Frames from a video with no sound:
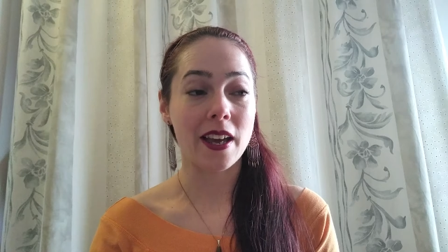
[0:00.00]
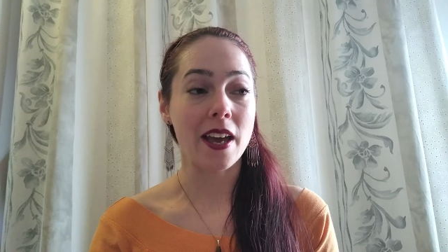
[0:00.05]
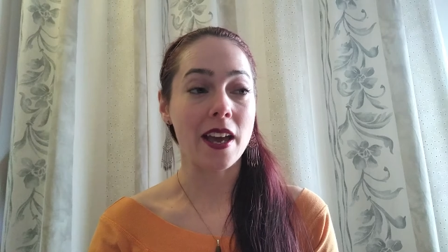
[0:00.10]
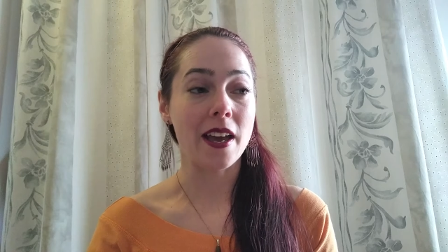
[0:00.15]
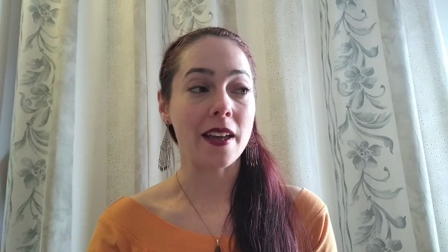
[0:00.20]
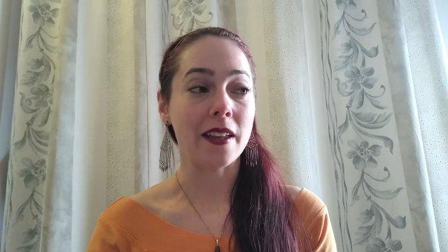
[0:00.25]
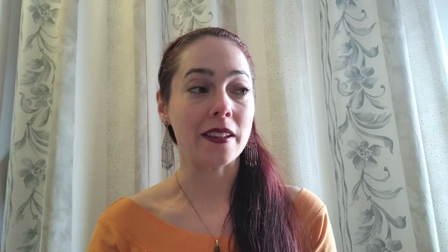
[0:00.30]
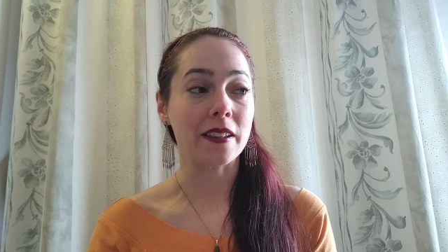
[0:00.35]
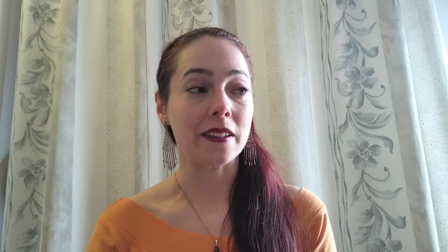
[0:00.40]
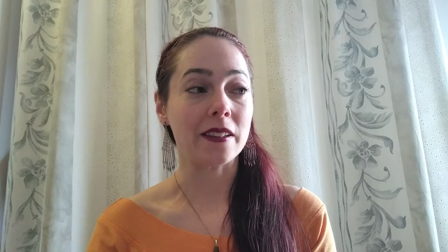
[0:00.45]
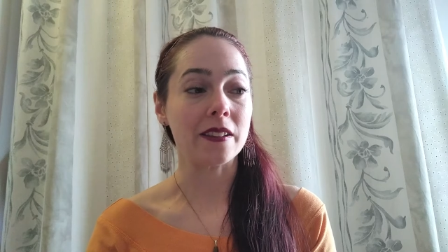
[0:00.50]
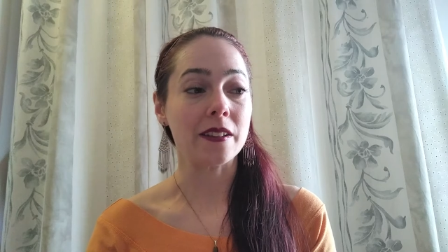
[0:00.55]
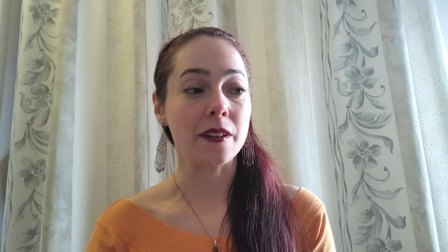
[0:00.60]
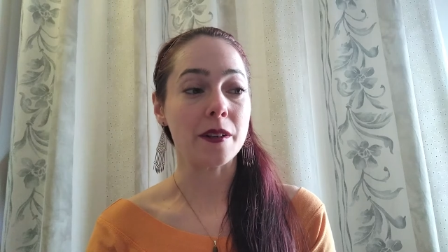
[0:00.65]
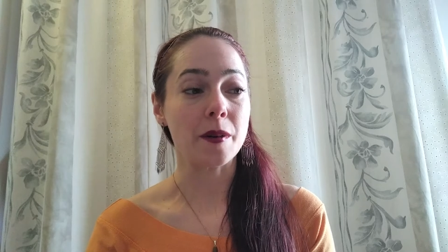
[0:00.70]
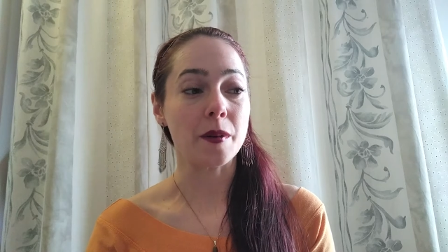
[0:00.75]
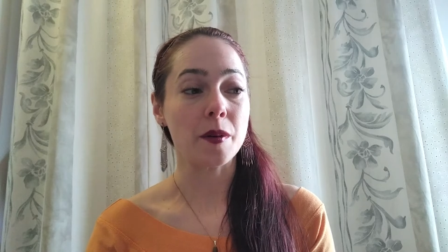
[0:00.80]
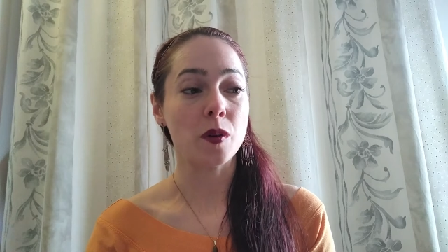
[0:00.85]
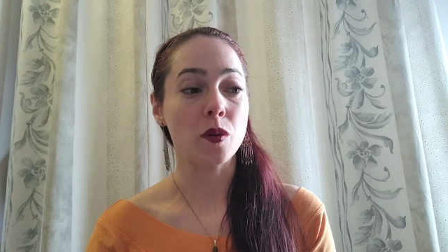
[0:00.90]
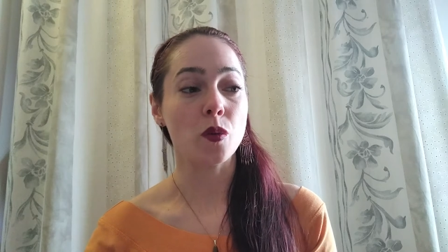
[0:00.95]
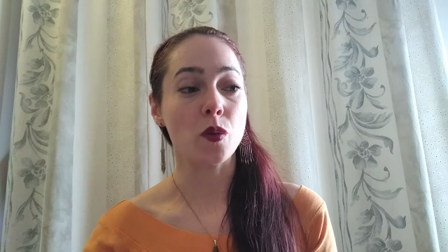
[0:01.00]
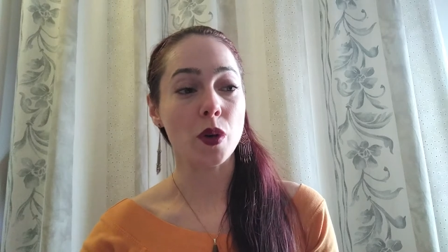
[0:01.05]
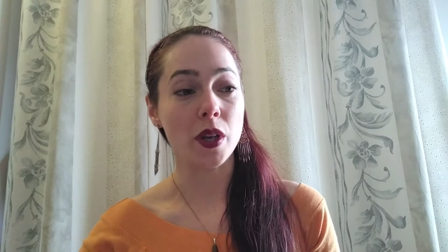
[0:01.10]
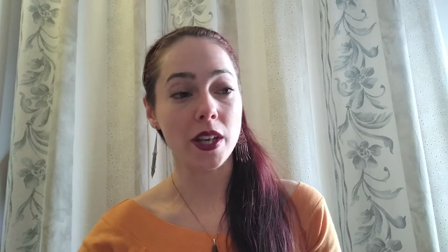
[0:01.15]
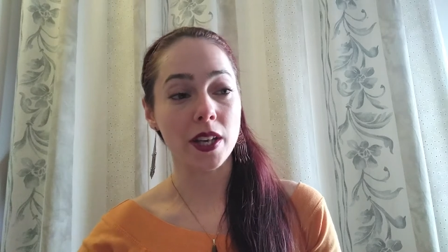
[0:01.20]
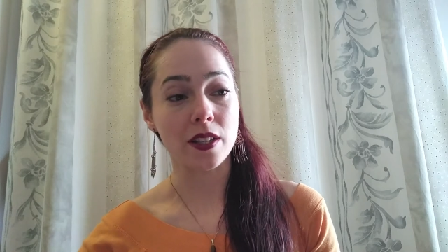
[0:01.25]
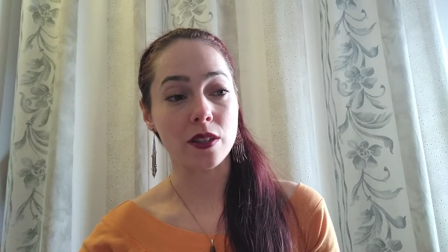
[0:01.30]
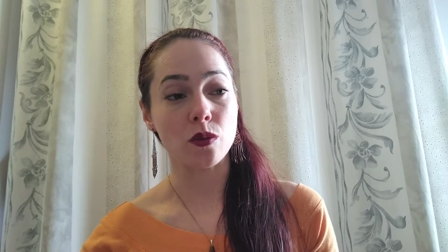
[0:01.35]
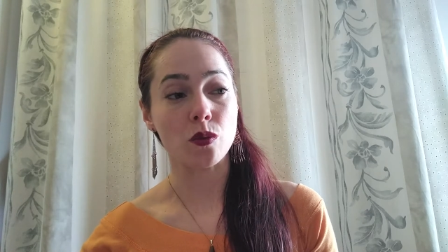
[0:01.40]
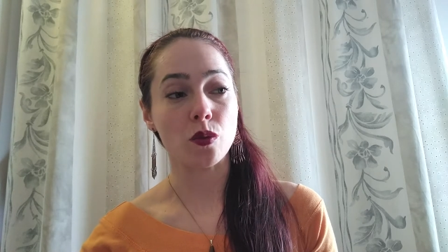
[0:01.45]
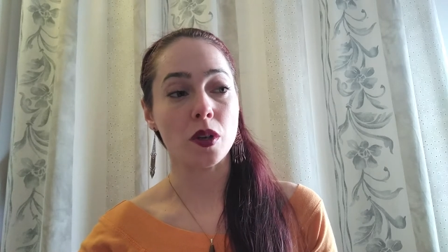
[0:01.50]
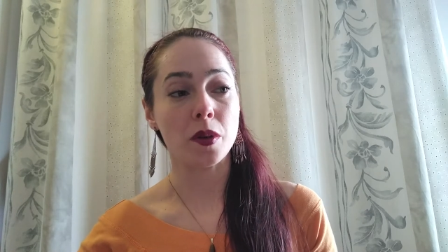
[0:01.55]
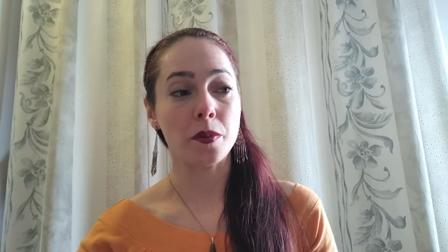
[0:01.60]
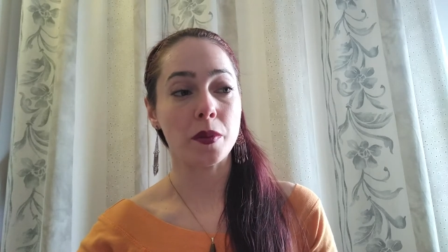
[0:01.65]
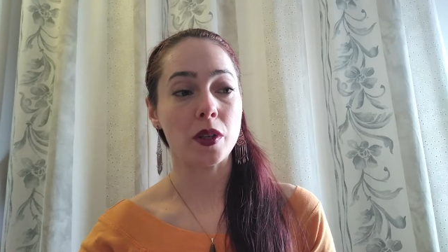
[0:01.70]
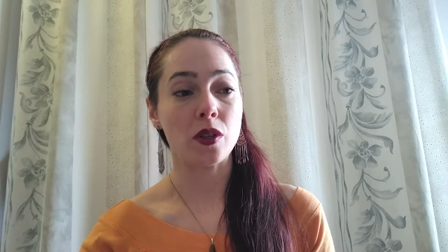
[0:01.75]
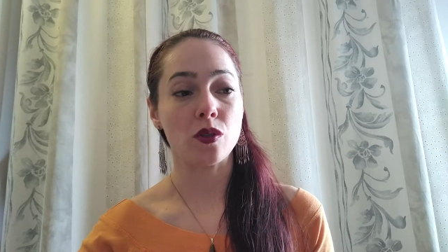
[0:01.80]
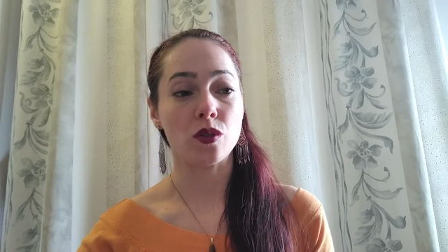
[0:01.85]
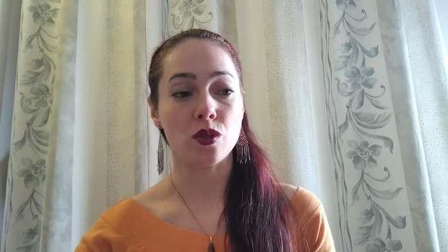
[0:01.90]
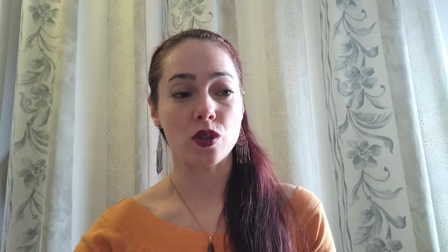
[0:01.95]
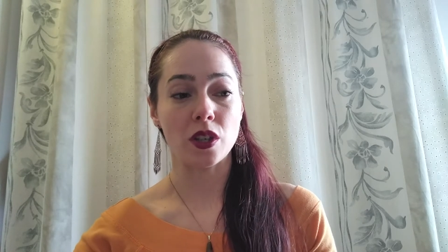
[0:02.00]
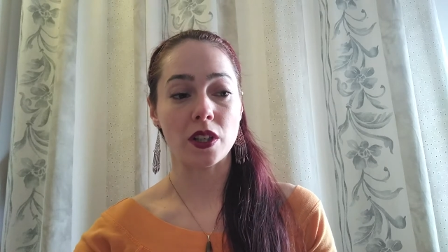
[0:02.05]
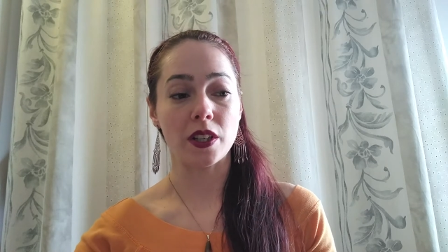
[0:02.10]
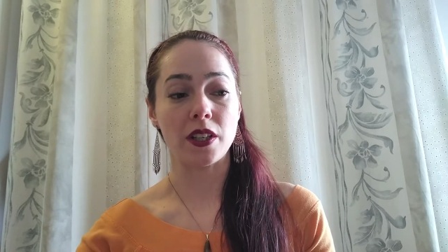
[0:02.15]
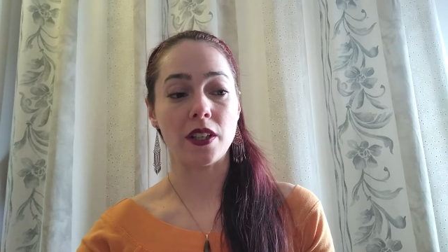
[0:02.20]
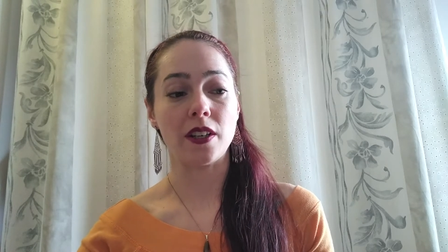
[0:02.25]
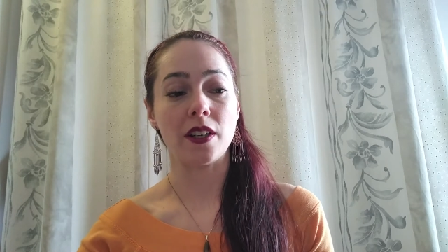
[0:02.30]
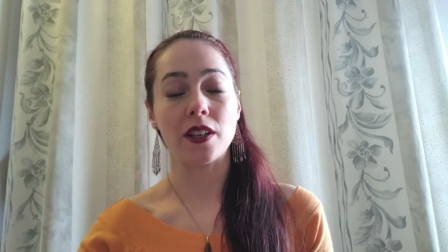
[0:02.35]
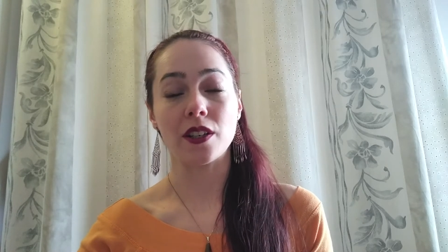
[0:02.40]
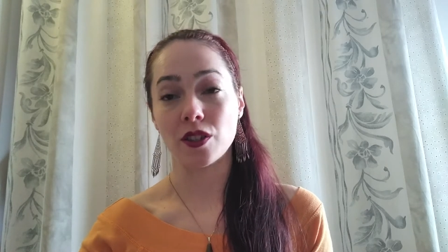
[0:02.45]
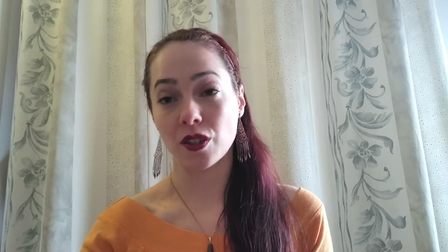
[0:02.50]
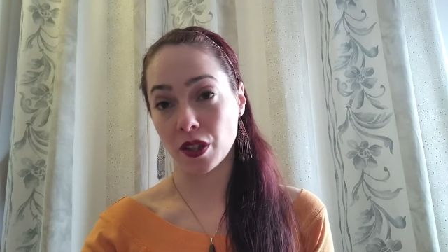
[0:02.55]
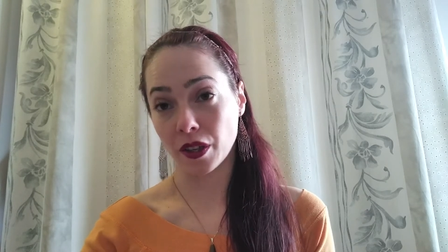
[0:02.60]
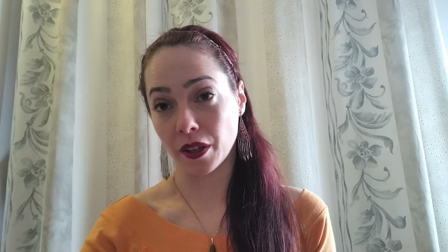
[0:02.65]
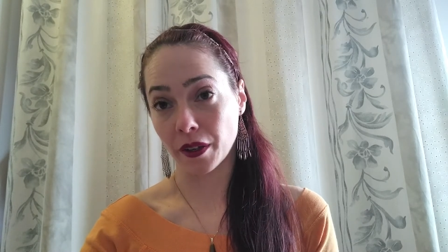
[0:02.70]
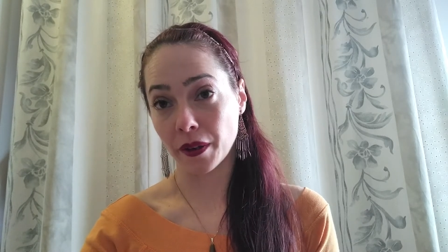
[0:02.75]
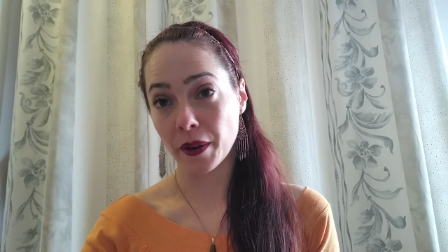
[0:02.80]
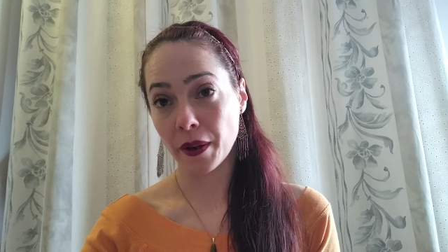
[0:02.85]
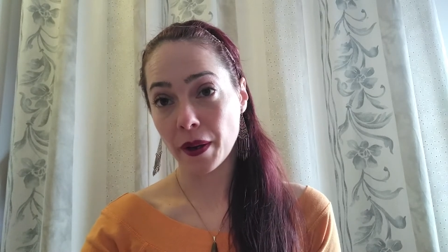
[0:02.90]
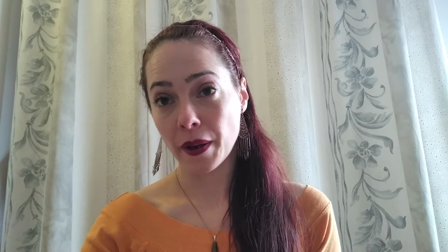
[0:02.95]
and we as women usually nurture